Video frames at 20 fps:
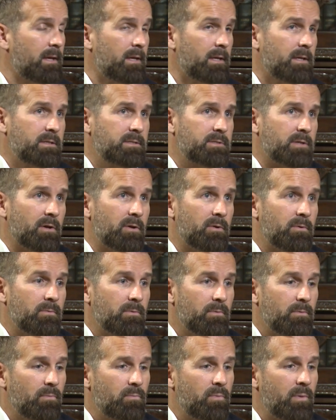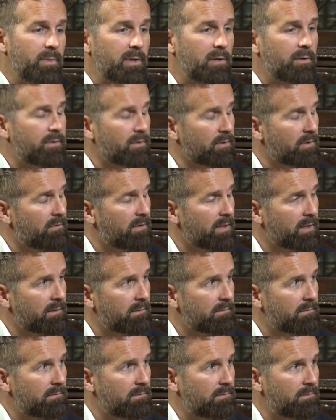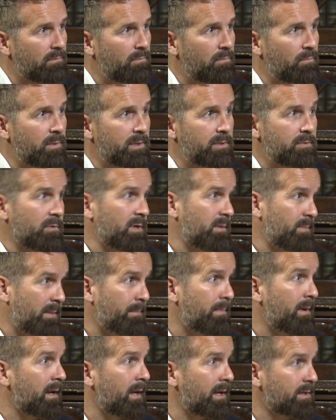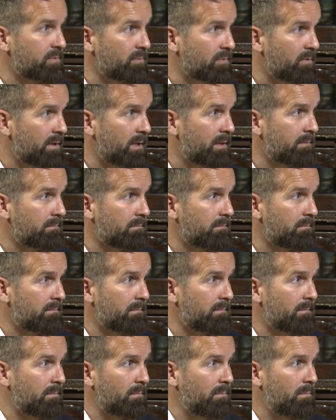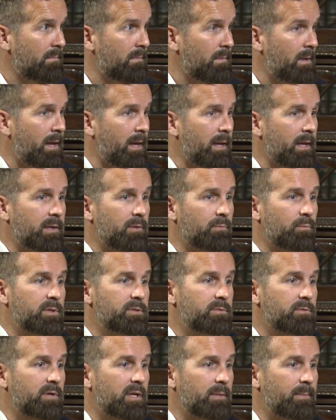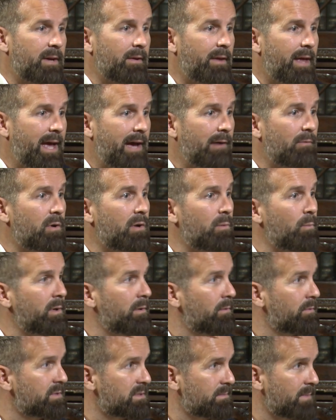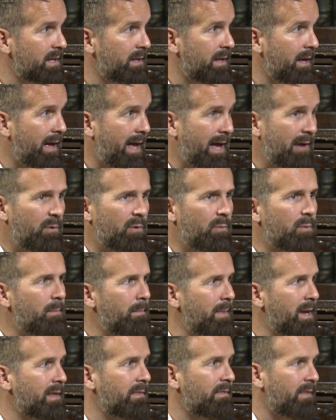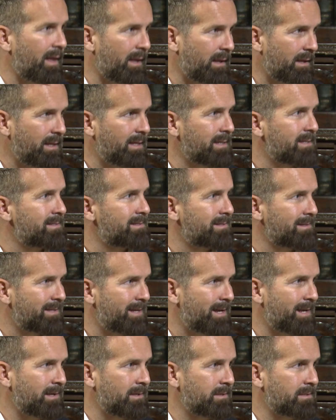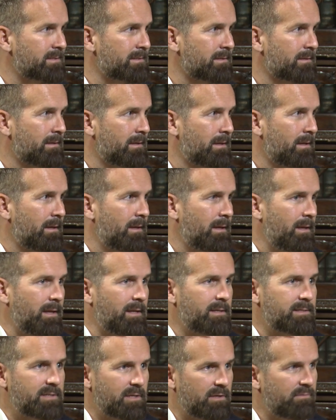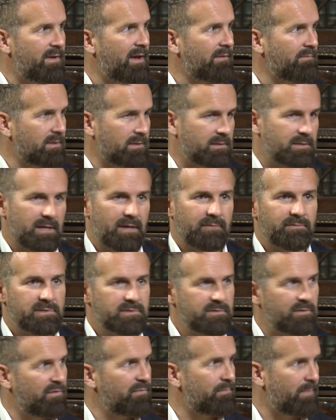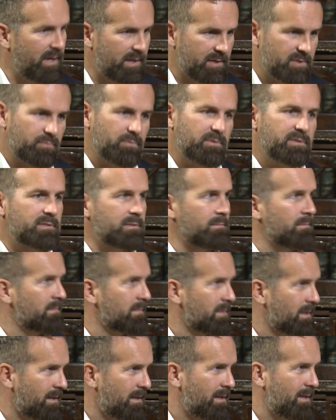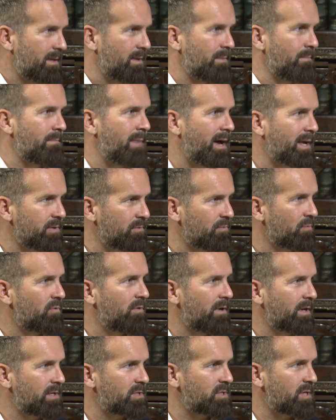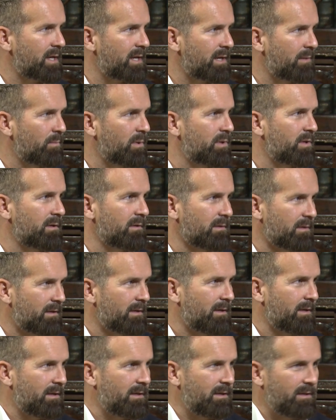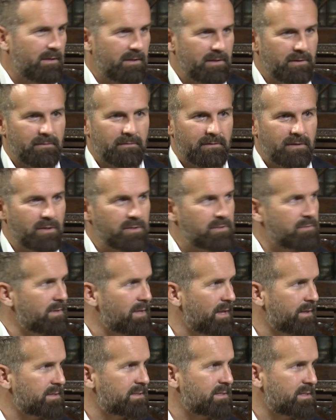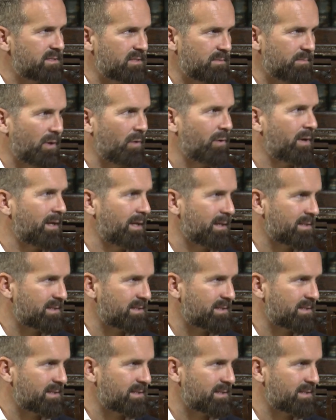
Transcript: So when we look at credit, we're talking about bilateral credit, and we're talking about how can we automate that? How can we make that instantaneous, instead of having to have a soft match with some manual credit check-in with going to another system, logging in